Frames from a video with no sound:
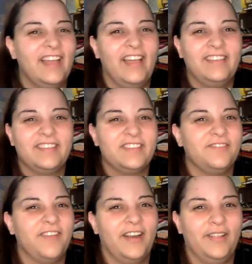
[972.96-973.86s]
such a
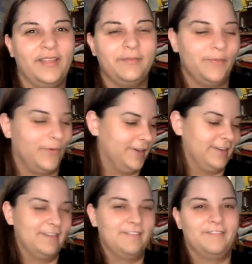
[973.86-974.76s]
vitally
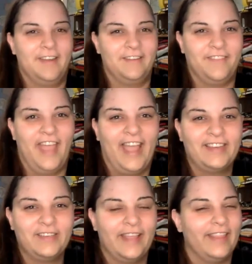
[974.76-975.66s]
important fun fact,
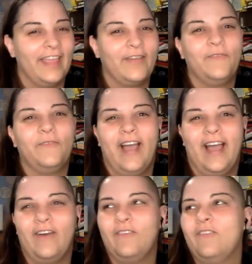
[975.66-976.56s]
and like,
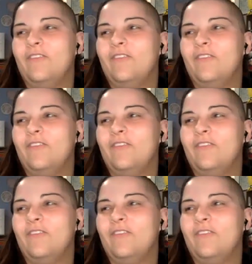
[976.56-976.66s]
wow,